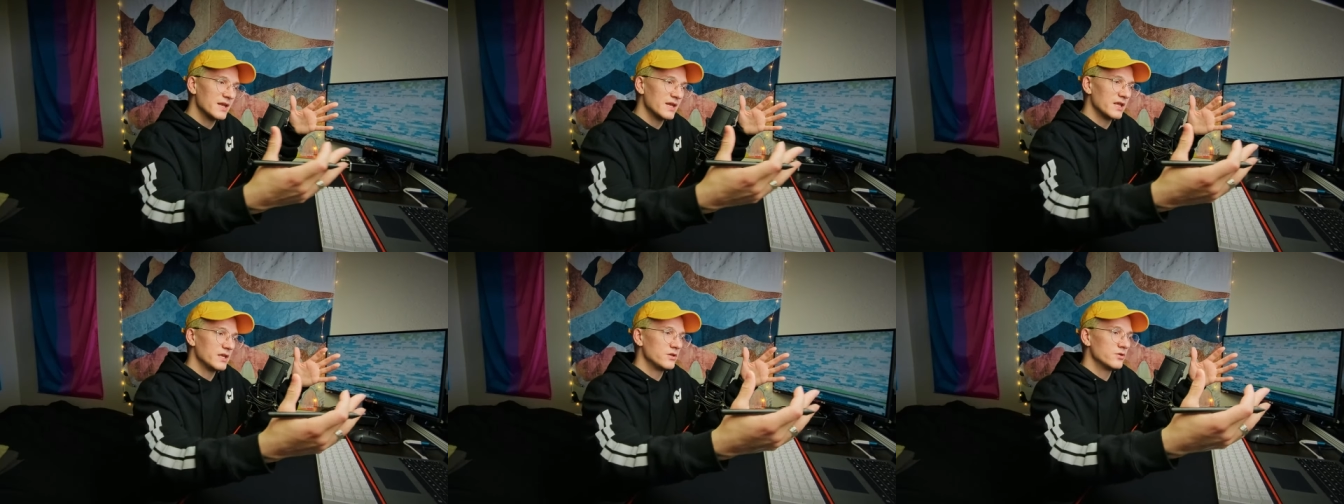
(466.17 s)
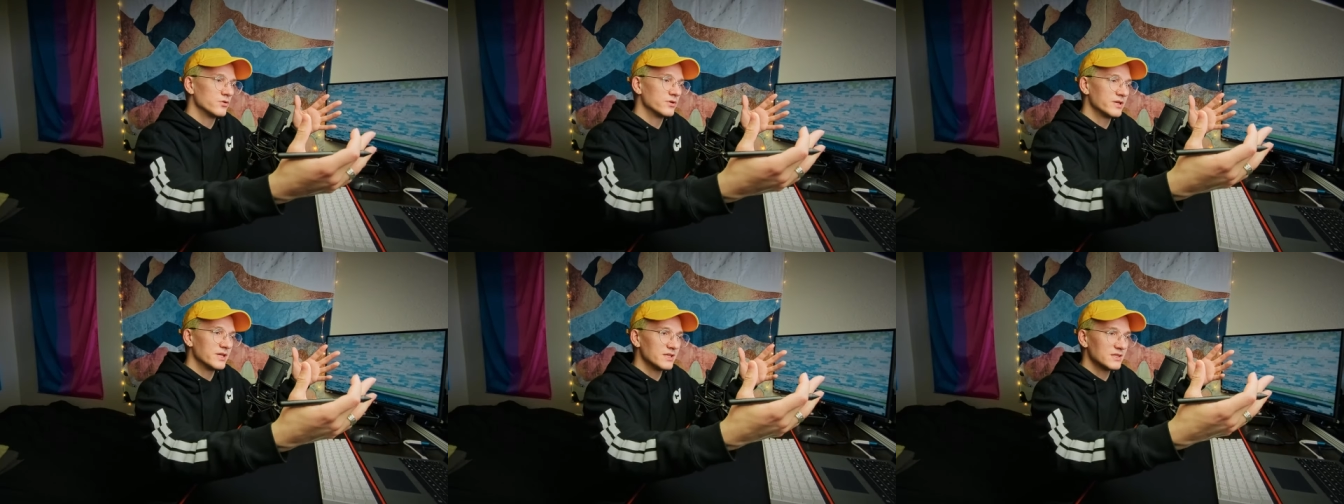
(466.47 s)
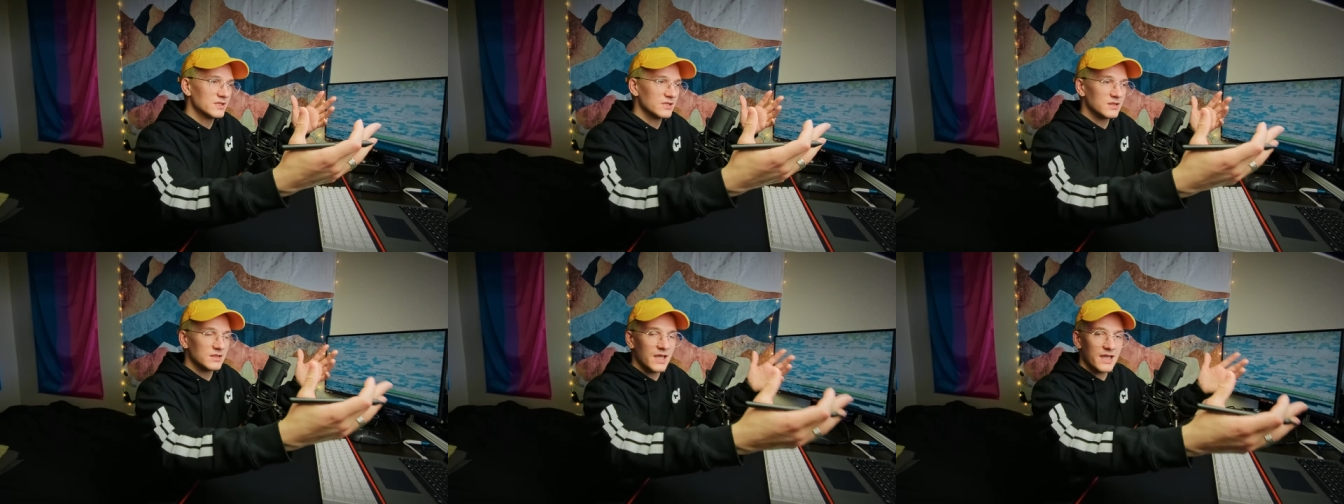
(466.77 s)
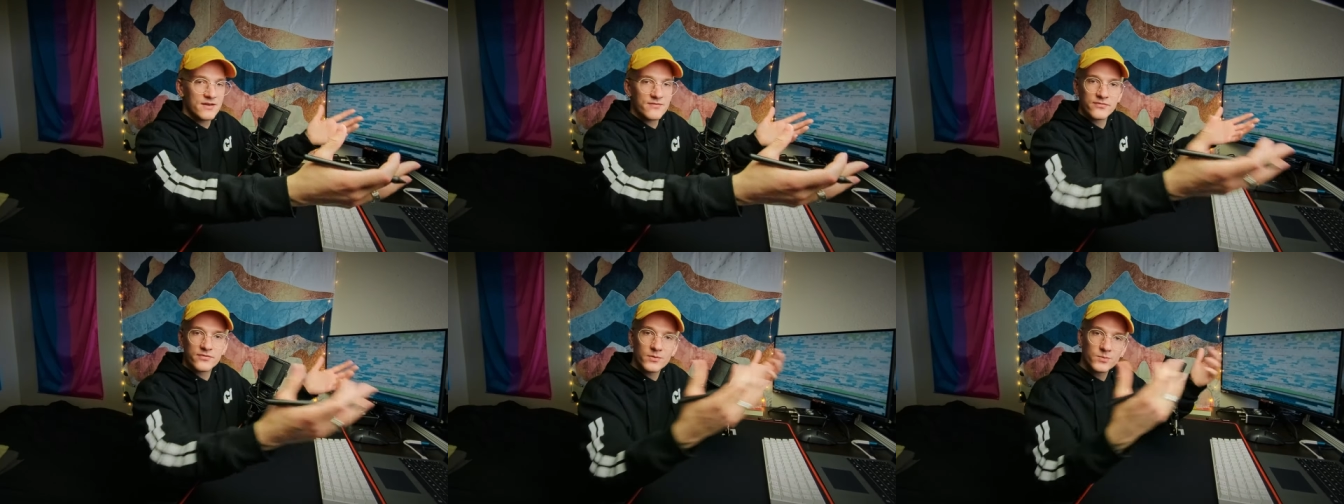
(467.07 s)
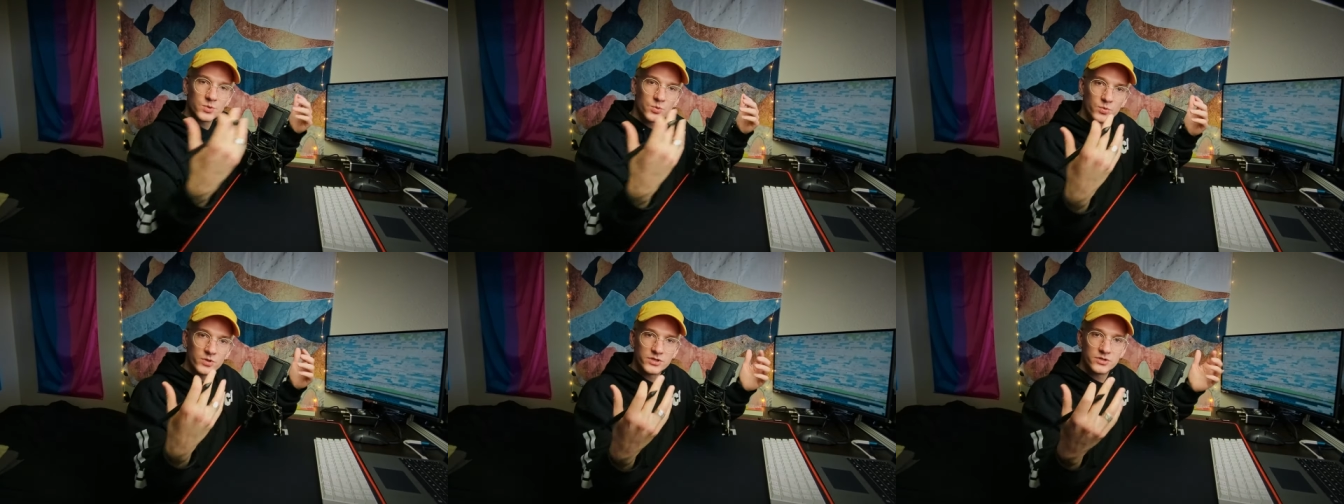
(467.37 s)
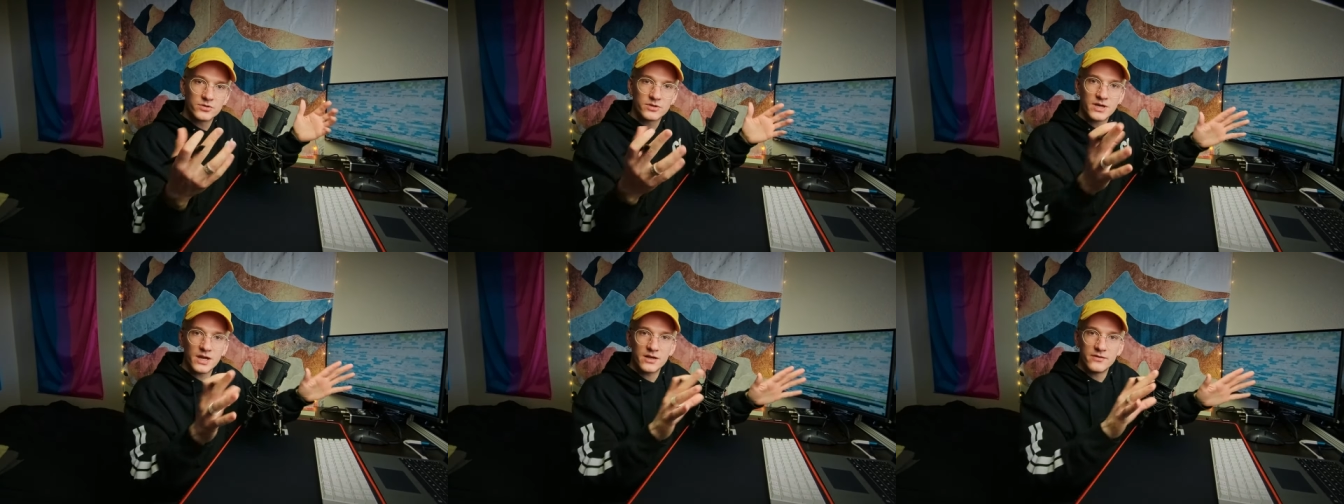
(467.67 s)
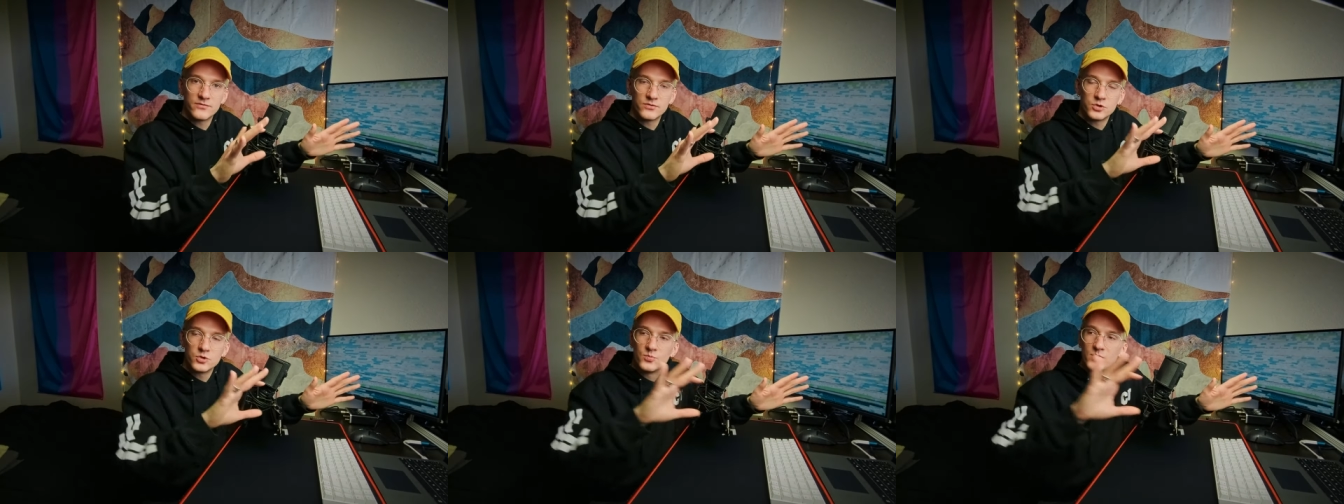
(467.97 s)
and you'll get the light from the window kind
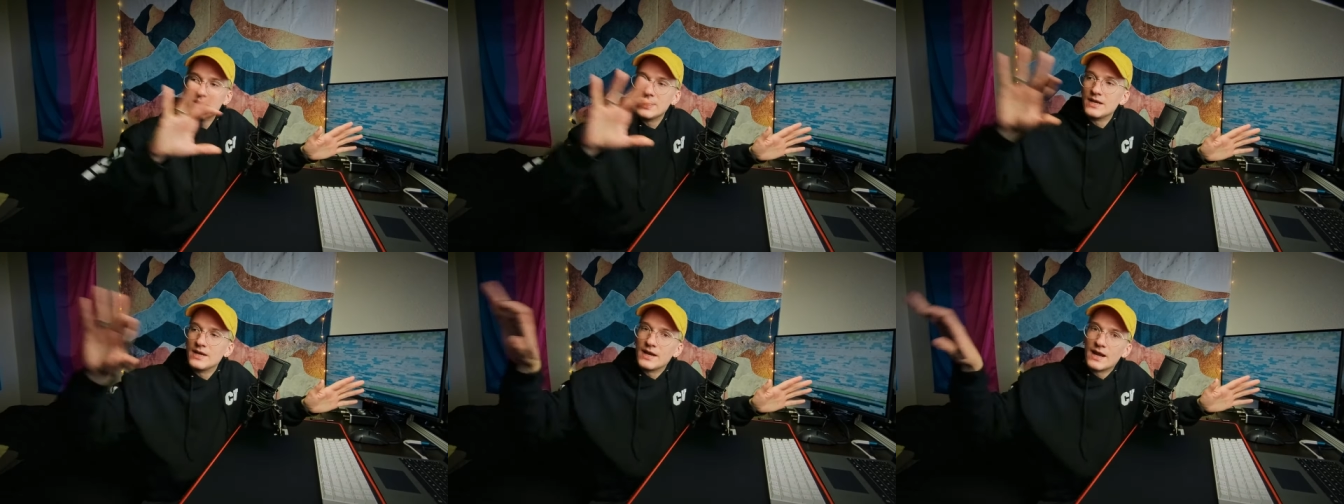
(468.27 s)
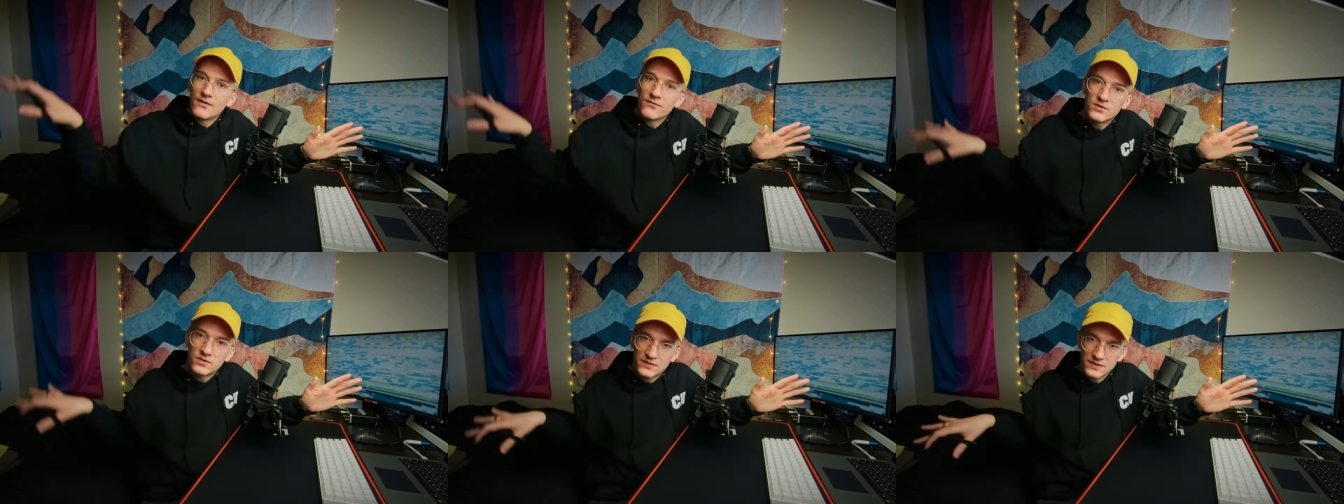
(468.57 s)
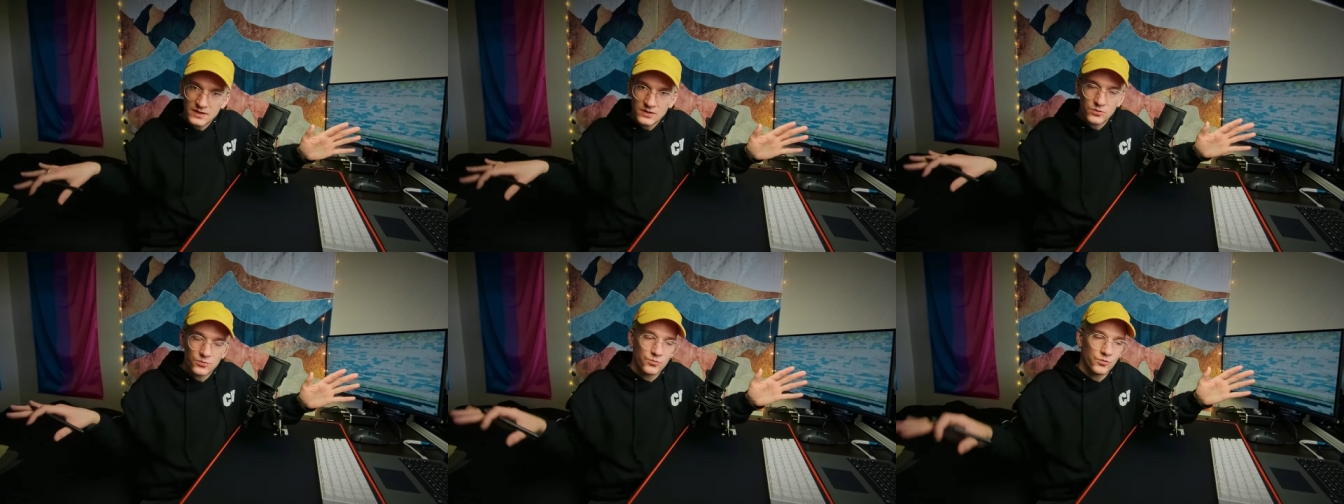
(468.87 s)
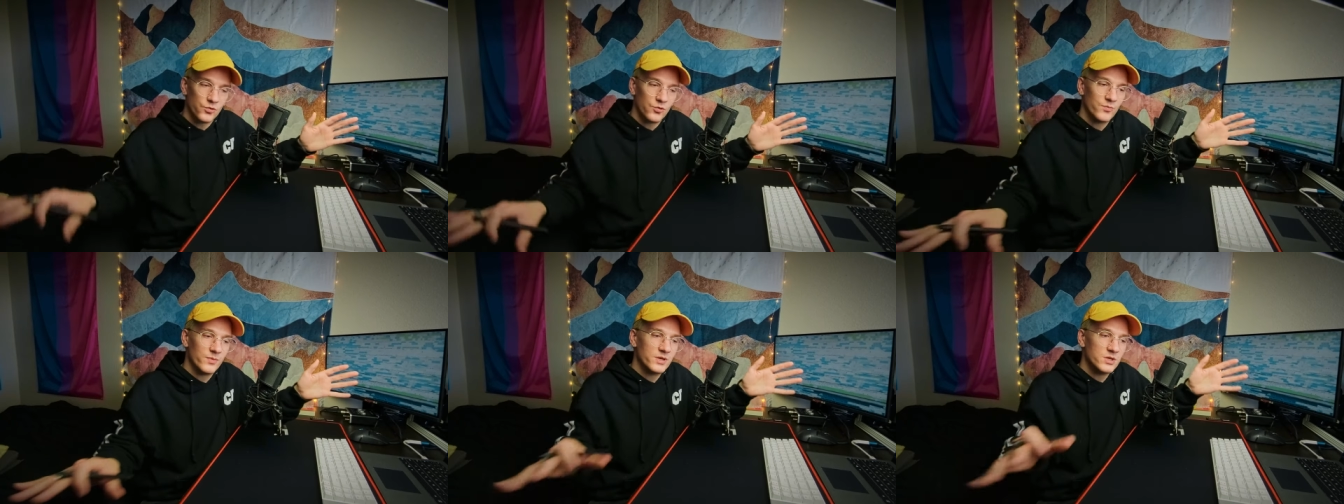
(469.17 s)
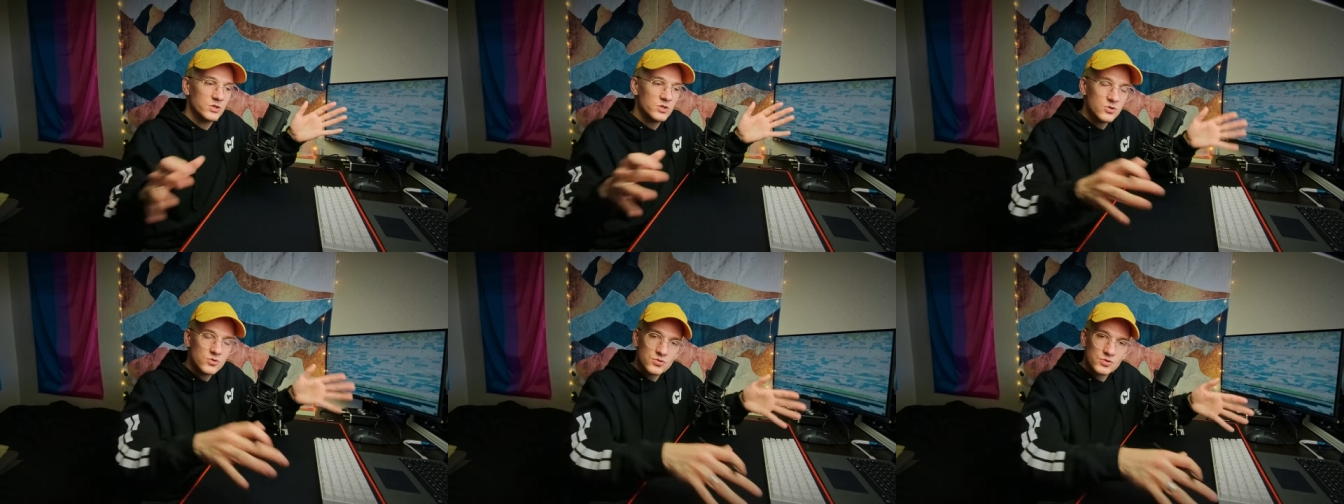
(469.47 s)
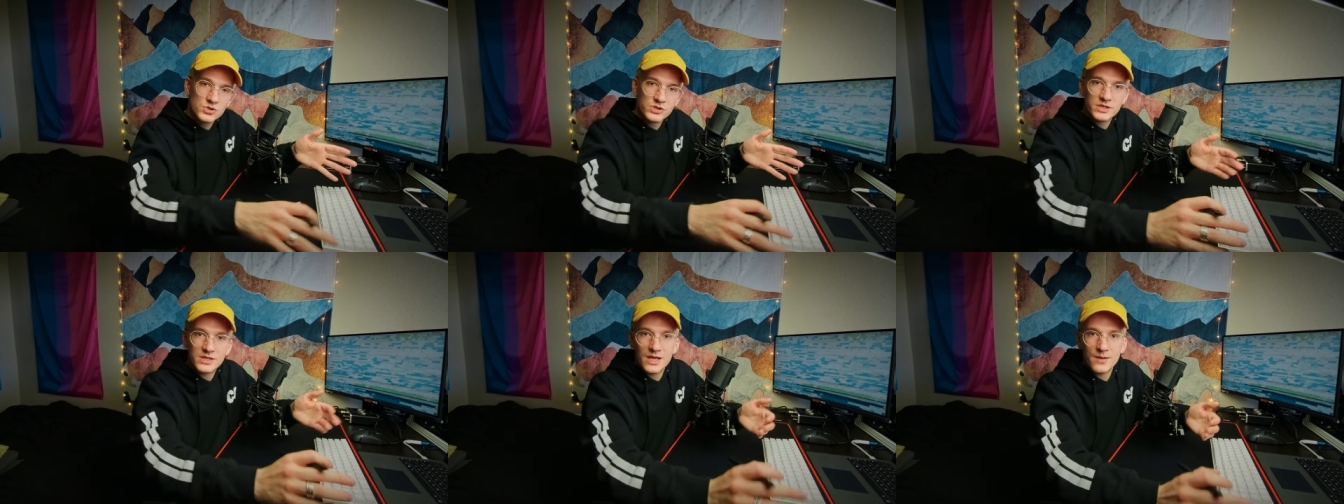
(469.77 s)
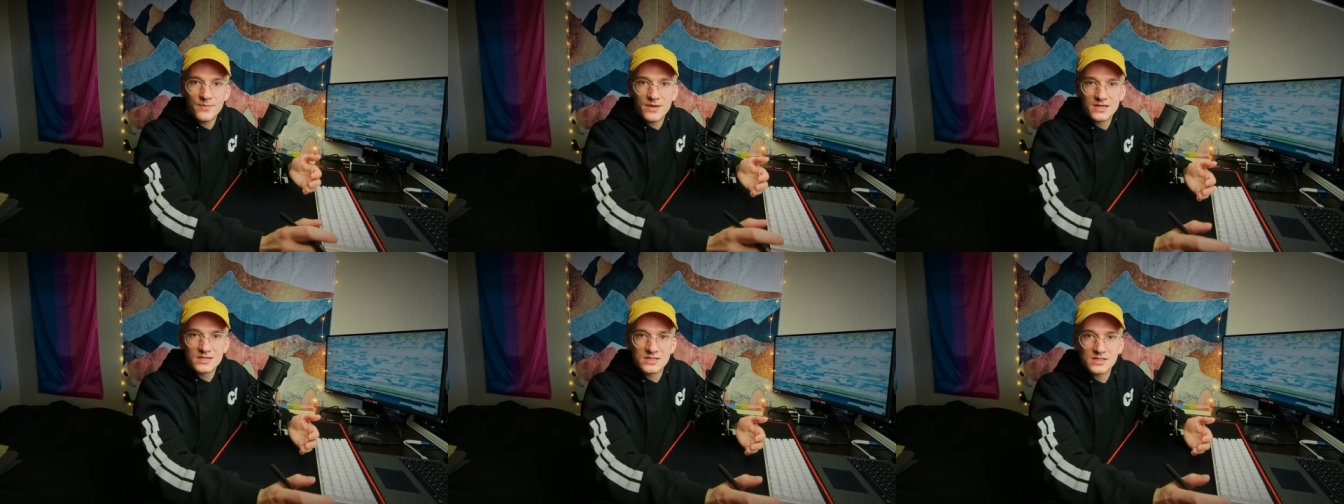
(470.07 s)
of illuminating everything in the room, and usually that
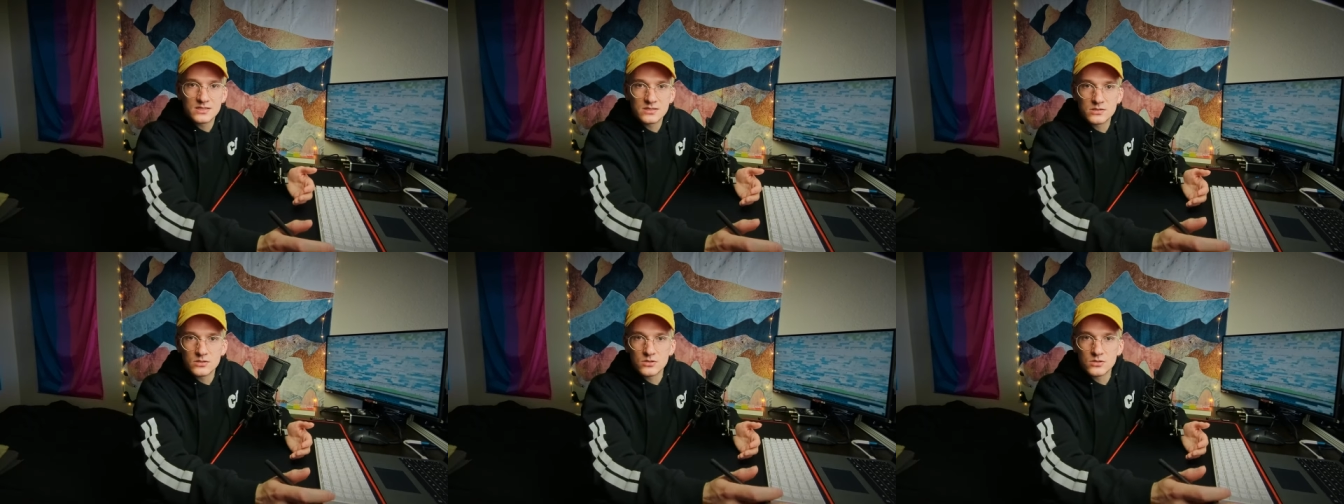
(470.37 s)
makes things